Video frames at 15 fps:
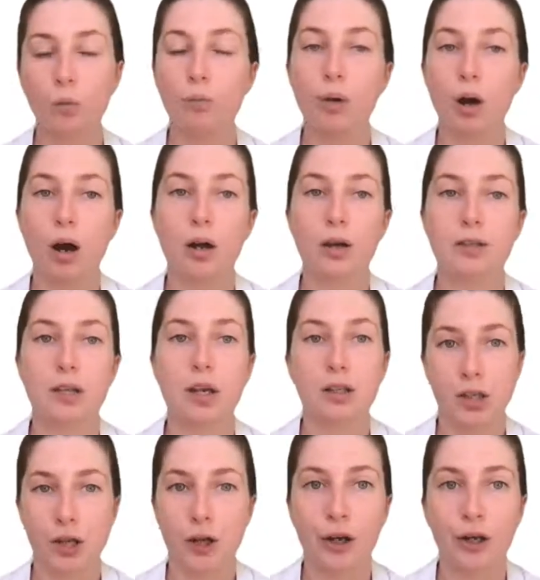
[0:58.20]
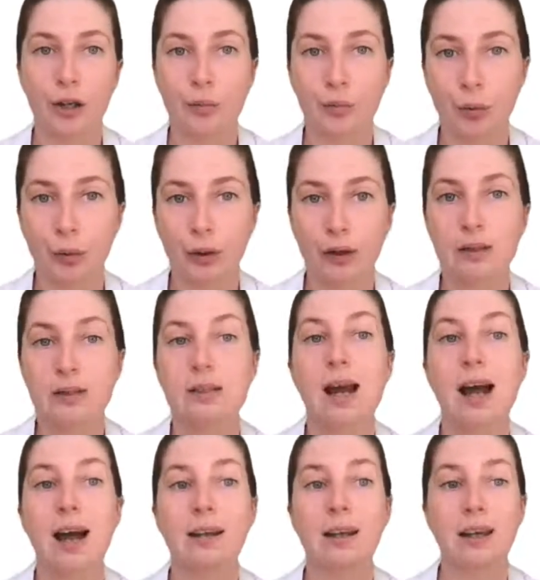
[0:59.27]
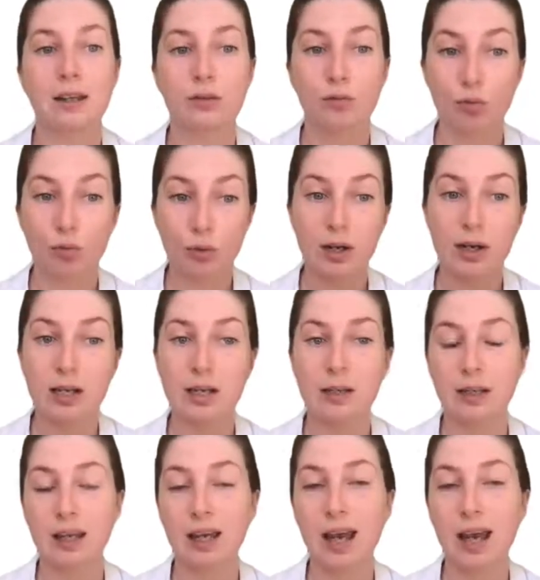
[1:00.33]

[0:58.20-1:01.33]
marks a turning point, and it's really the